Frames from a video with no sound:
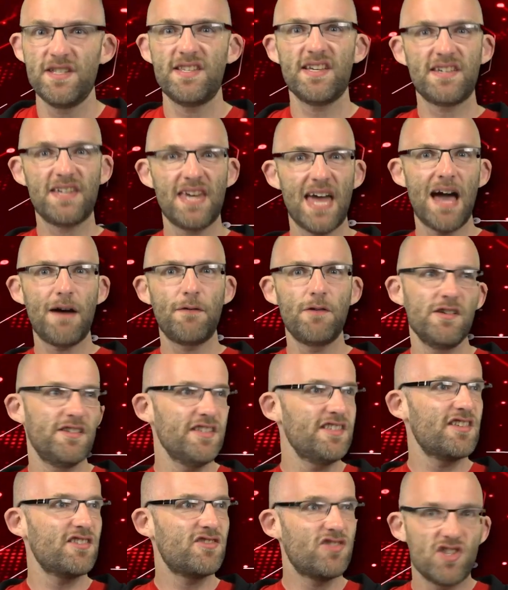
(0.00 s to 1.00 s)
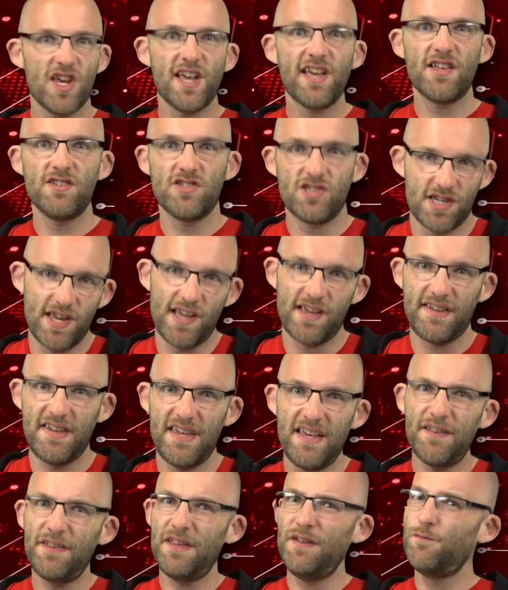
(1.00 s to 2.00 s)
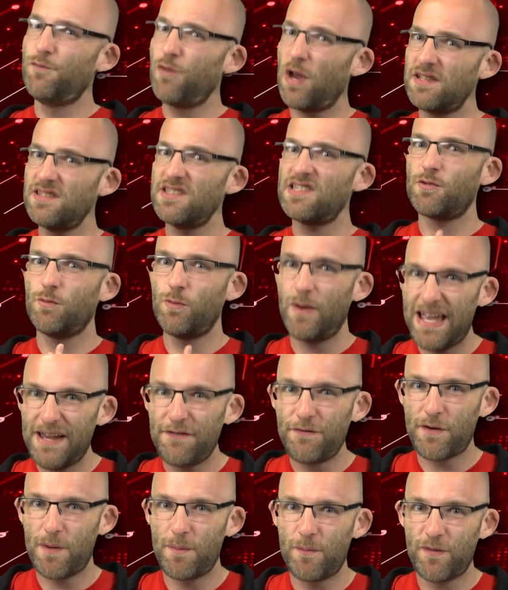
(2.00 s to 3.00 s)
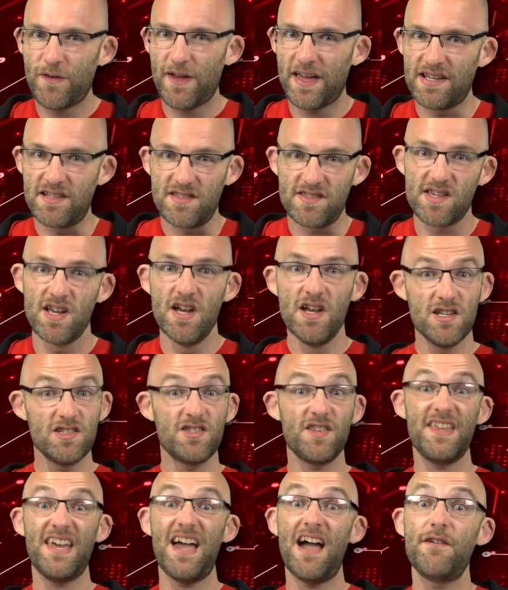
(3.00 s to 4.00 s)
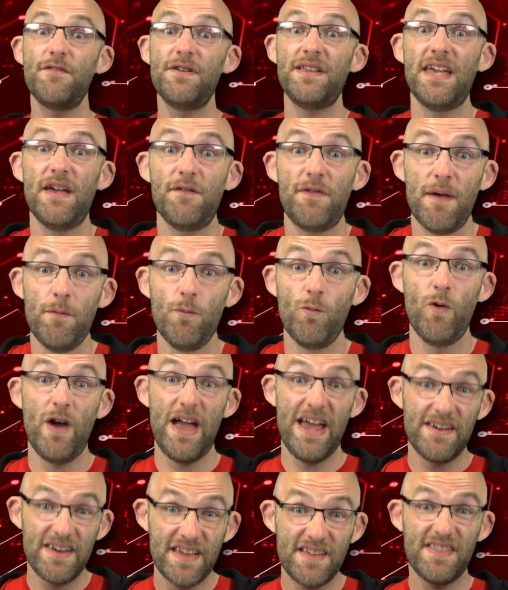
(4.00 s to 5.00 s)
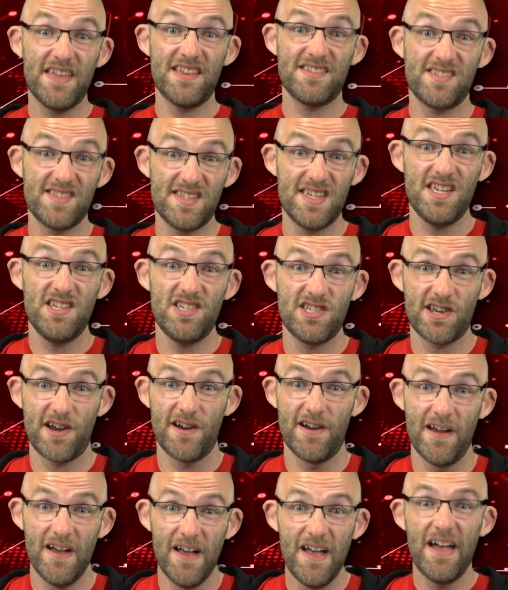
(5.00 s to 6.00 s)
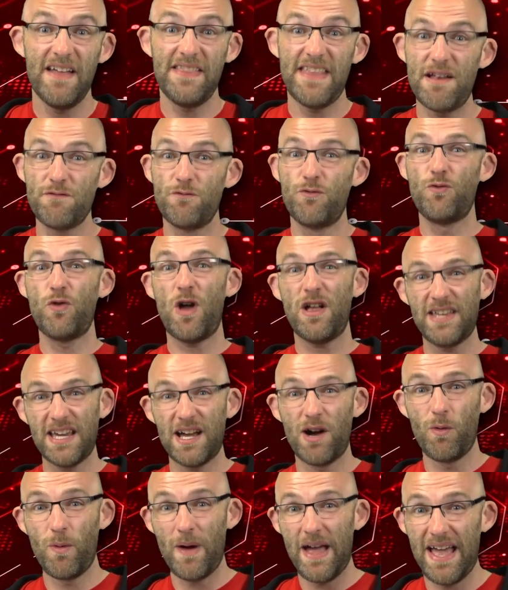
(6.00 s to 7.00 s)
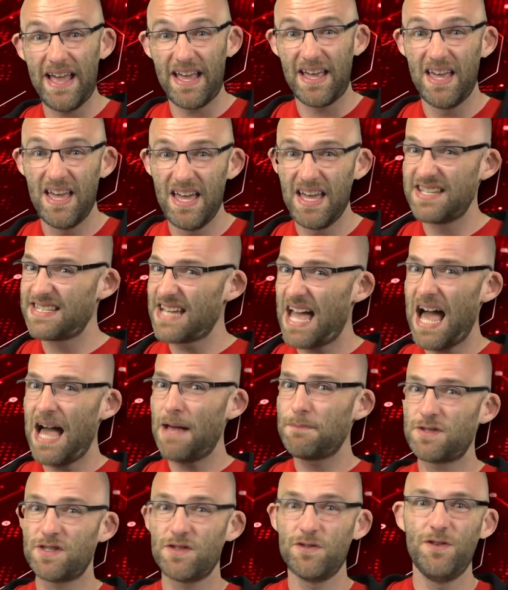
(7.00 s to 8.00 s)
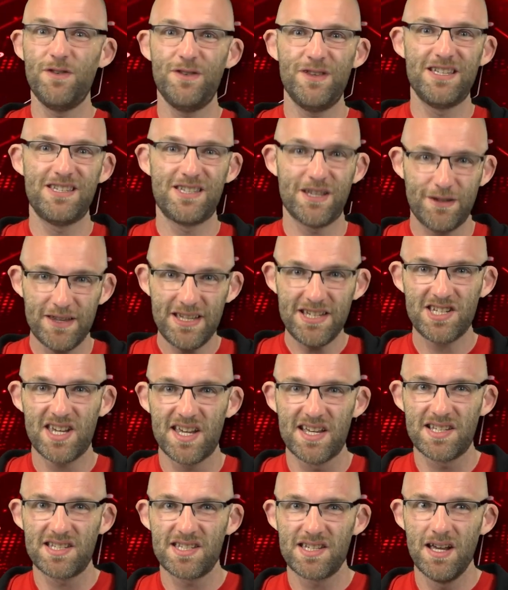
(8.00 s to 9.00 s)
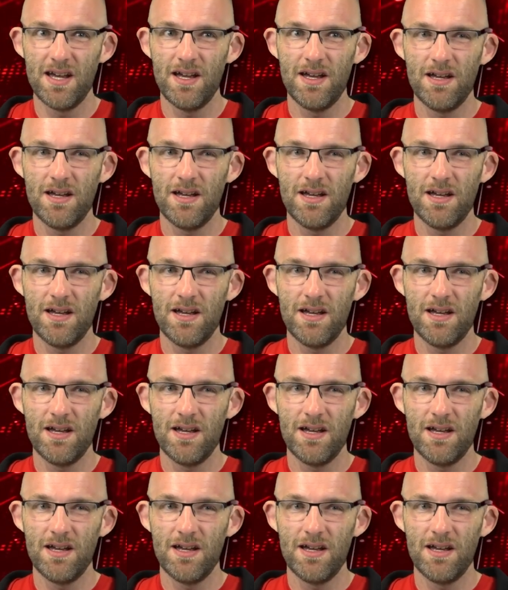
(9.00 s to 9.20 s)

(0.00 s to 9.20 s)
He's a coward, he's a chicken heel, he runs away from things. So the irony of him wearing this t-shirt and then running away is absolutely delicious.